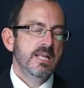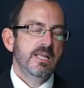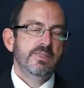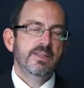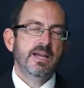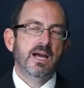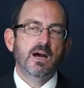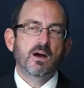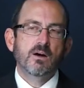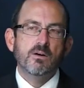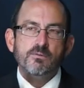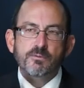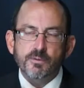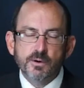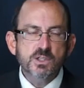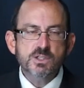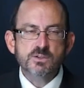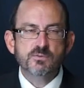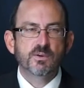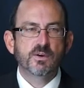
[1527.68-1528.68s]
Now,
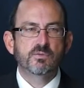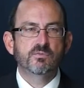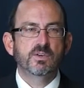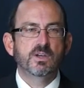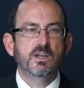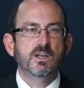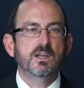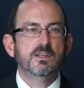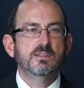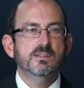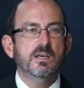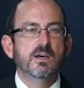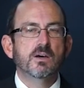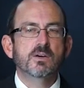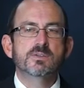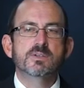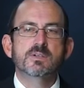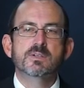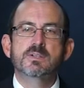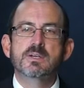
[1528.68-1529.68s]
verse 50
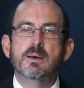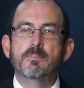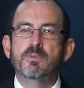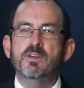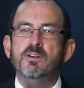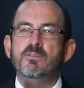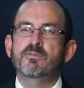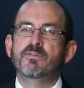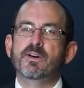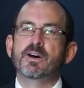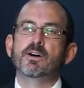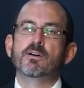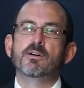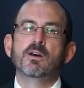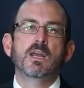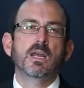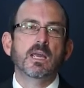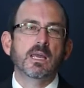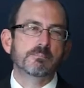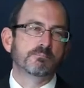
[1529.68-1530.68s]
tells us something
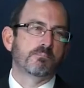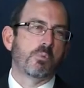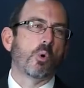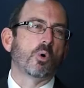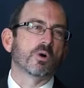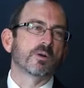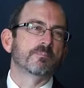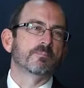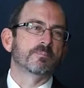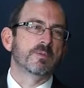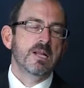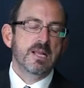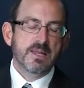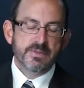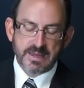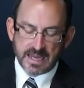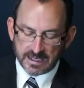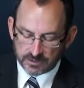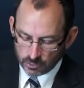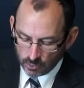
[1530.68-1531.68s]
very important.
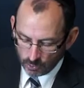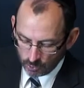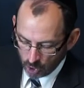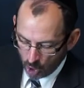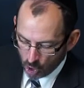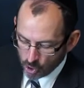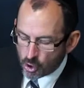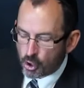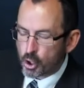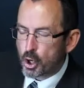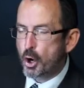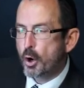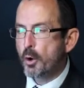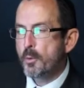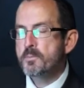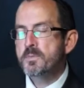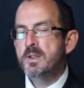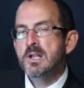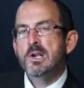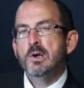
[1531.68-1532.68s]
Not too long
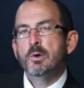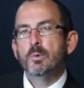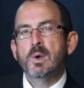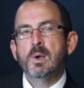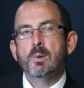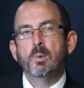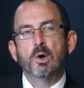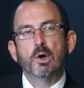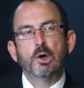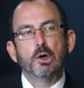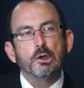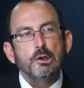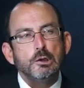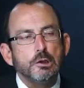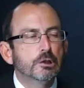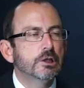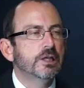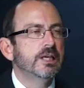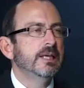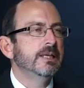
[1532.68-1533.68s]
ago, we were
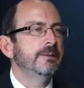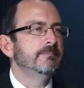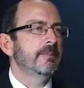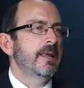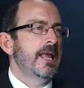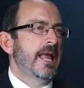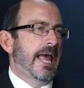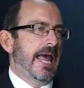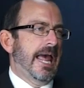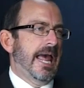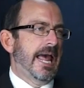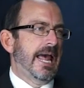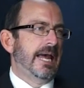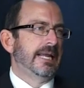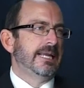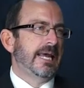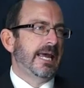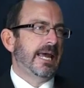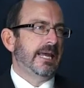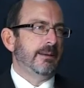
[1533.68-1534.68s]
looking
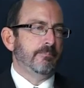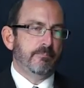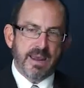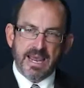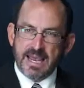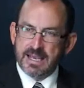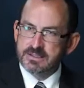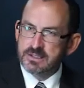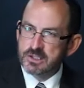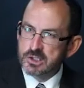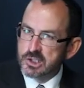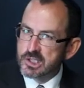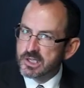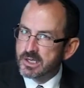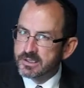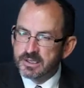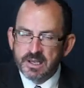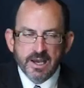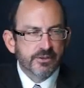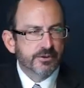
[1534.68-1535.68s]
at a passage in
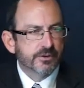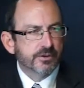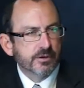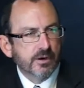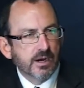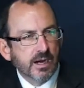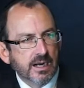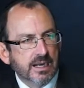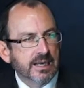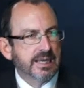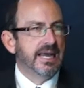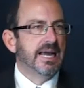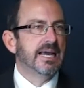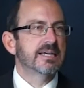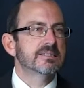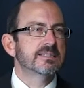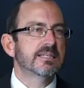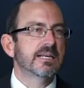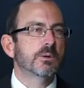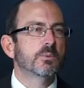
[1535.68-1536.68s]
another uh,
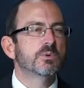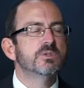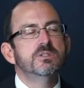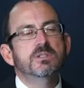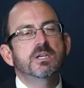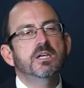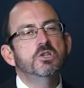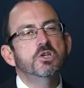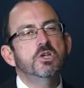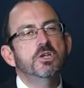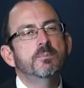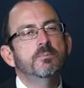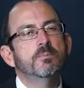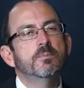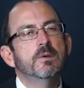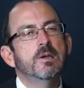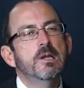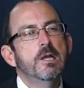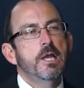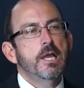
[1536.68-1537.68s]
class that I was teaching
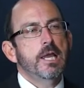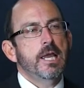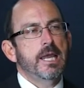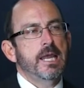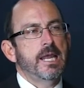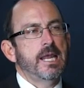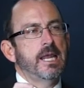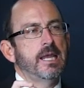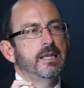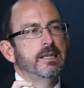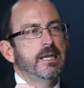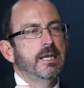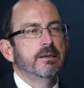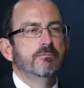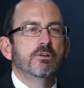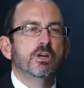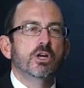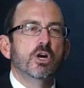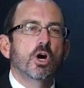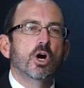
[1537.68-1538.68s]
in,
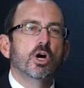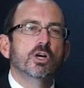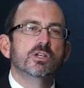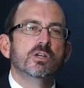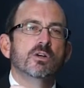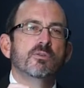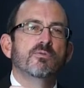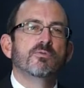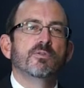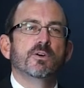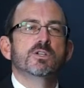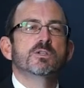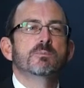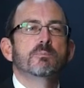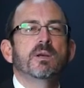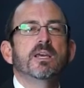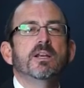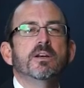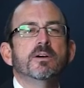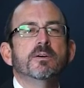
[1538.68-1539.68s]
in regard to 1
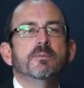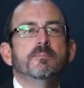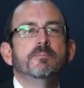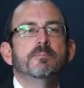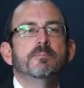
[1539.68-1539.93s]
Peter.